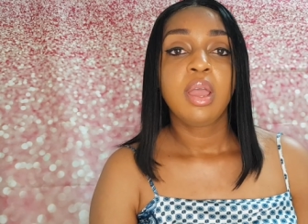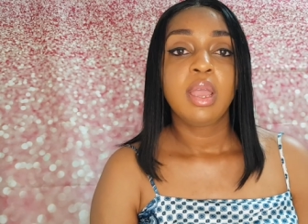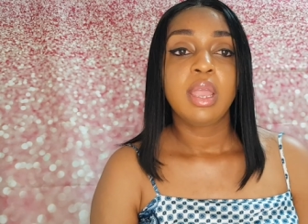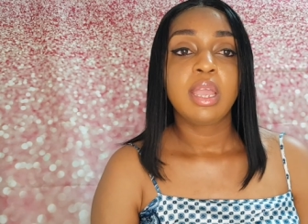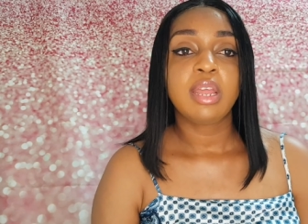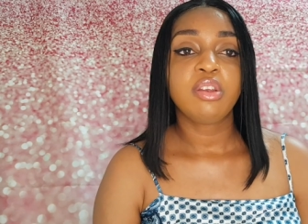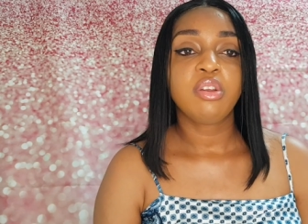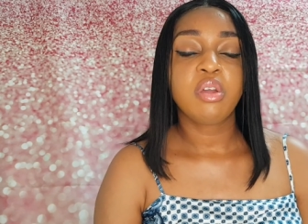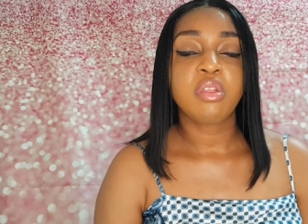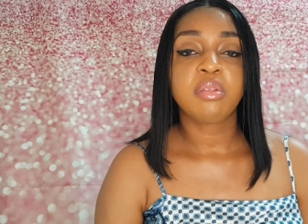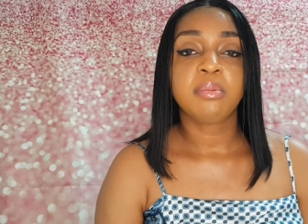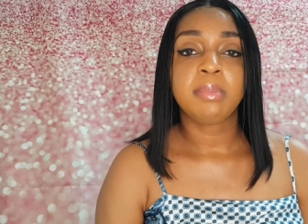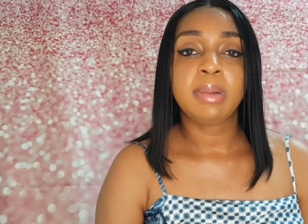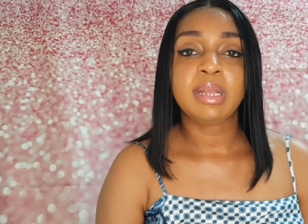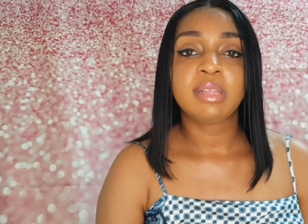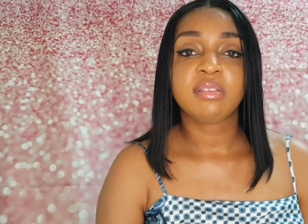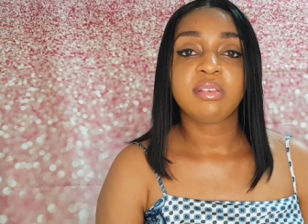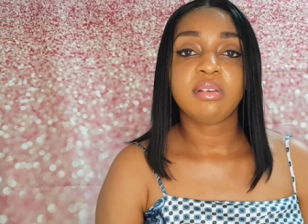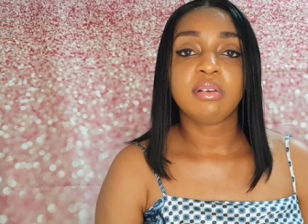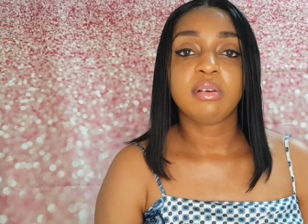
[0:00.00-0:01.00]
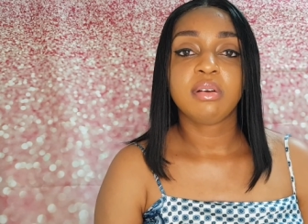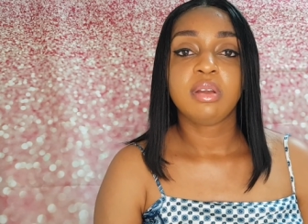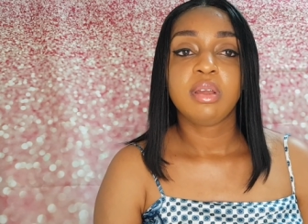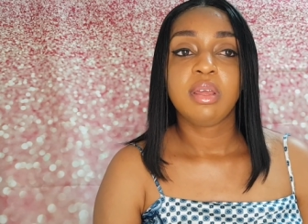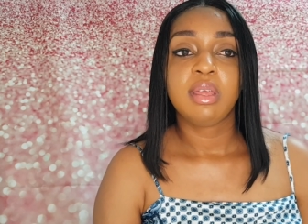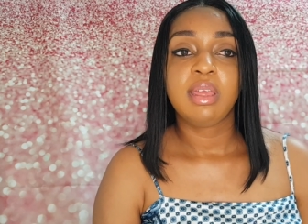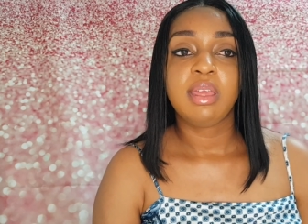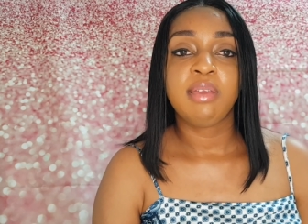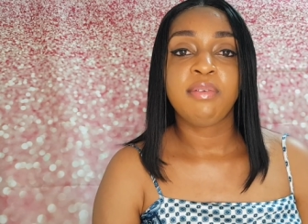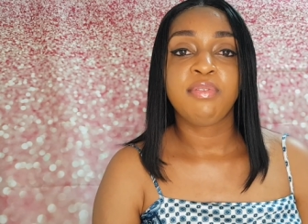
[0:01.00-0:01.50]
it doesn't matter
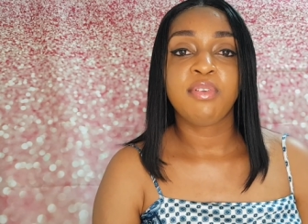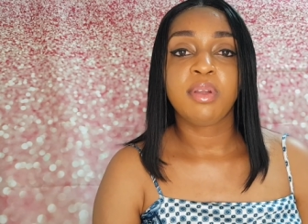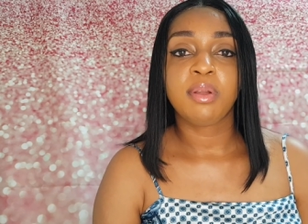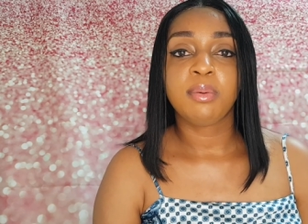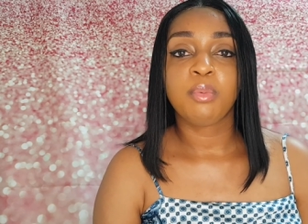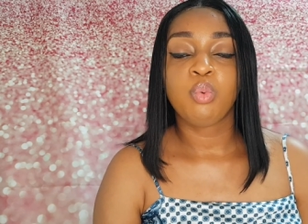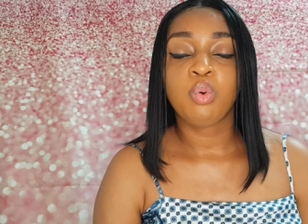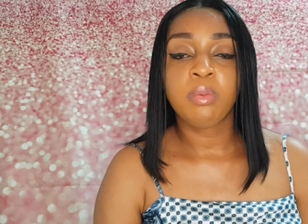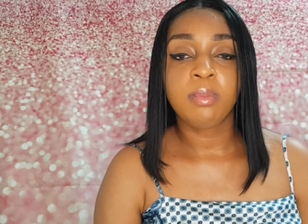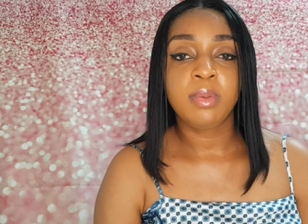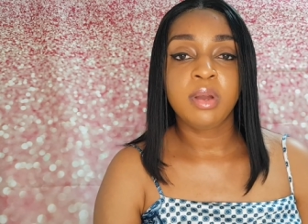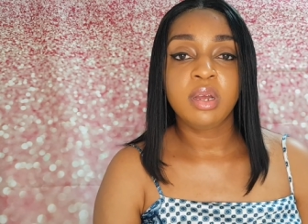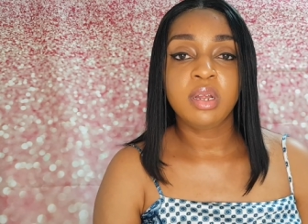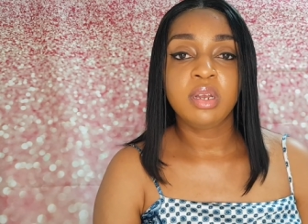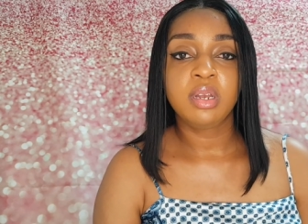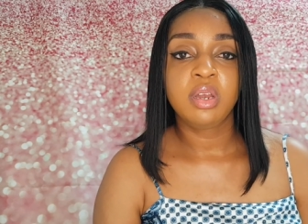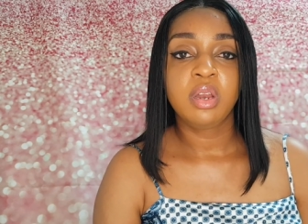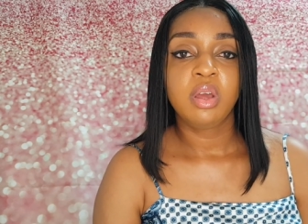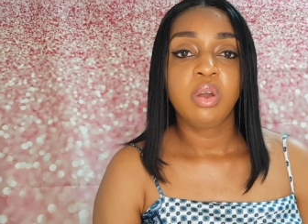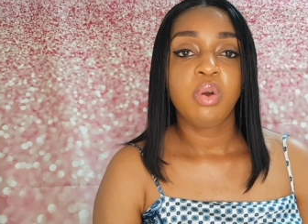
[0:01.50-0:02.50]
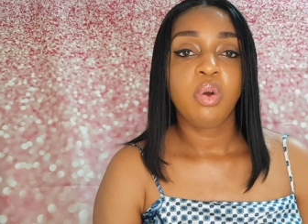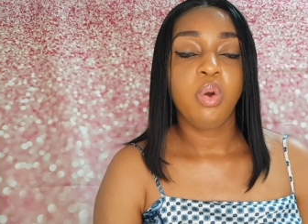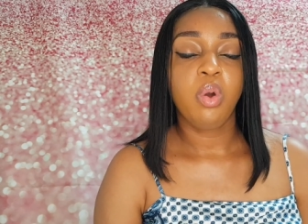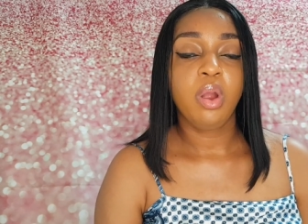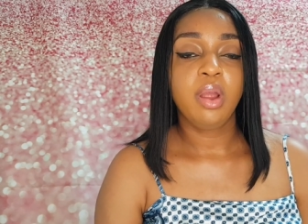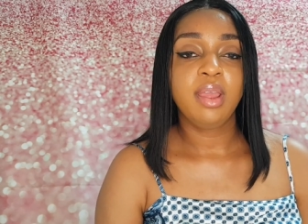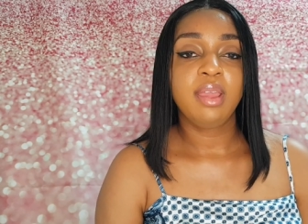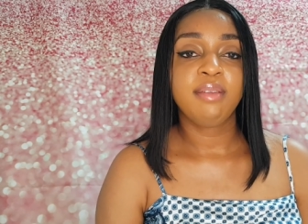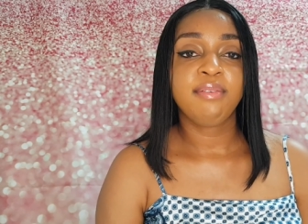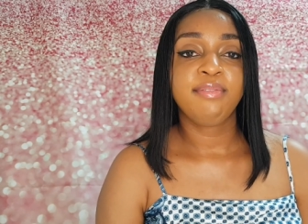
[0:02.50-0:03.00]
if you're a woman,
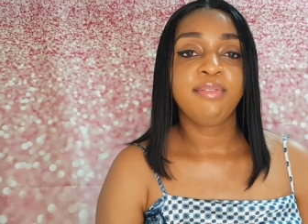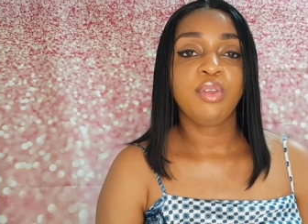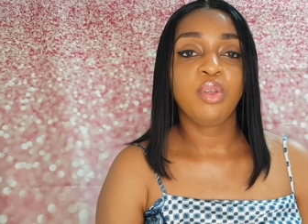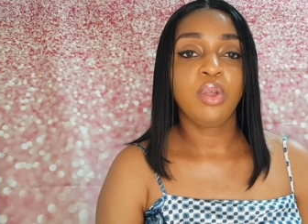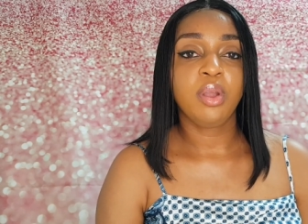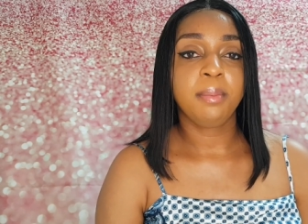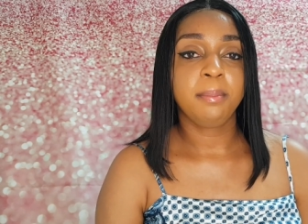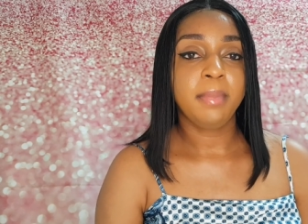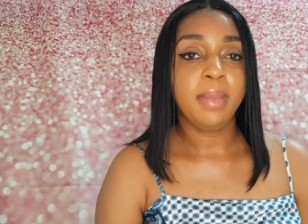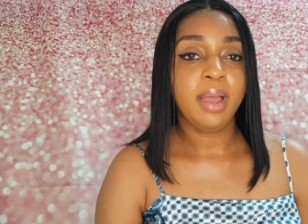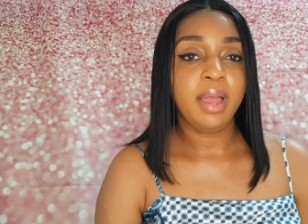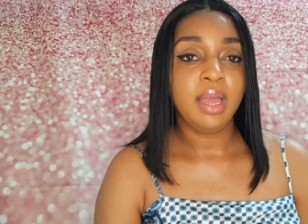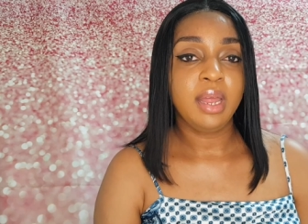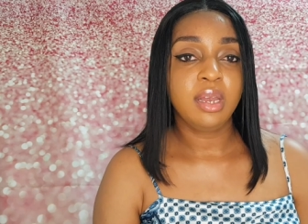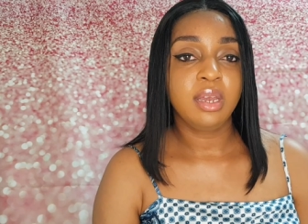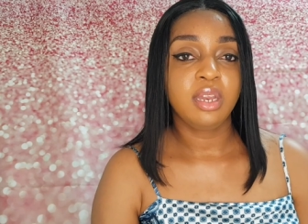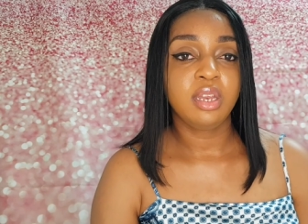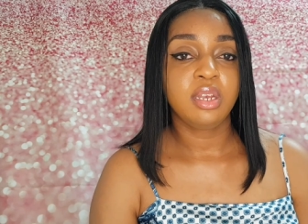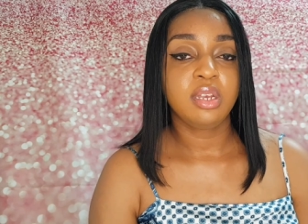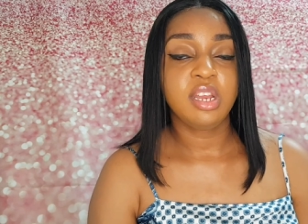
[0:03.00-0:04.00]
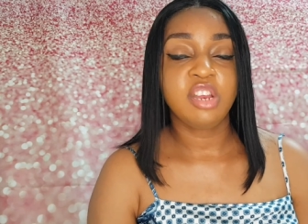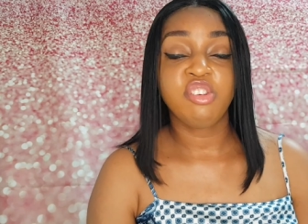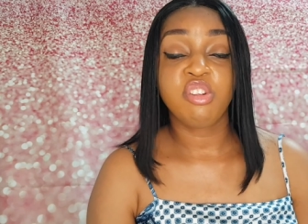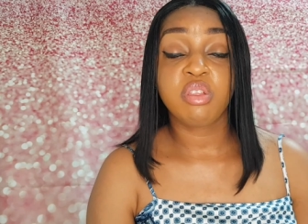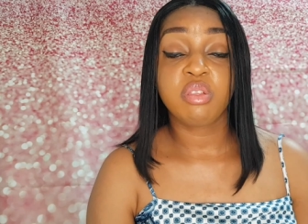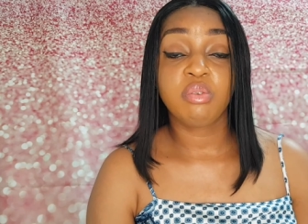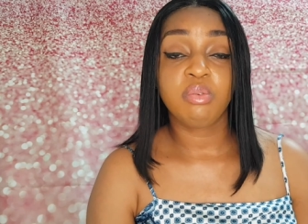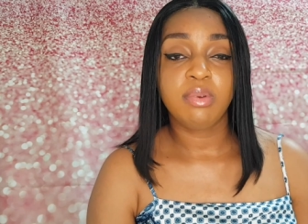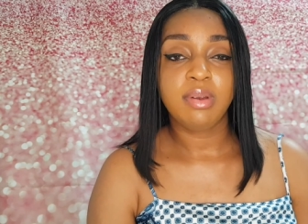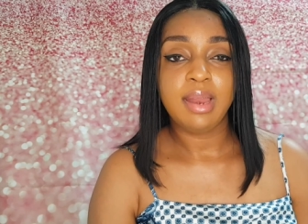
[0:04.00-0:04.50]
or if you're a man they
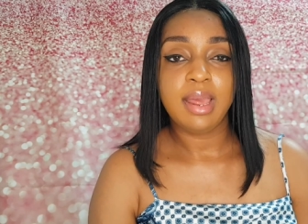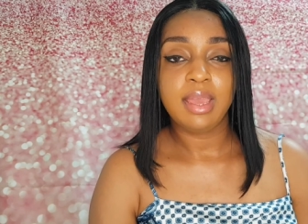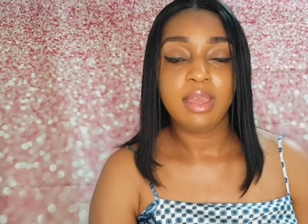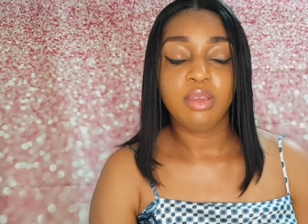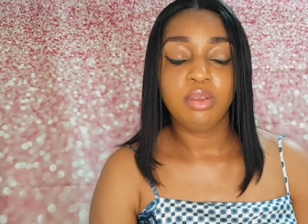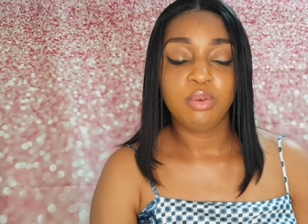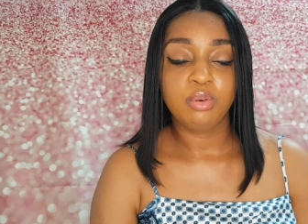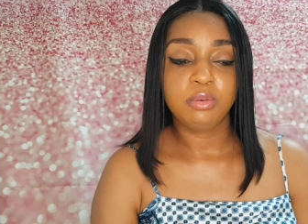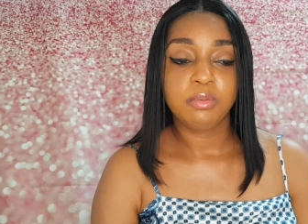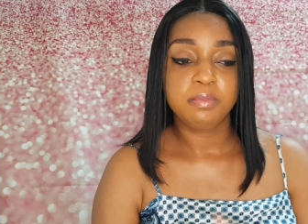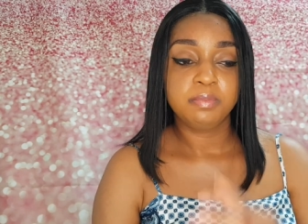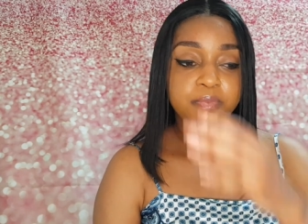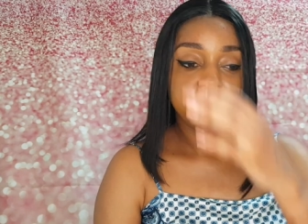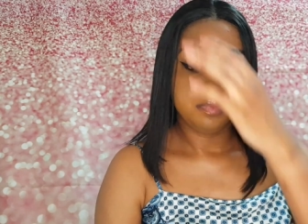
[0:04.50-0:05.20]
just don't like you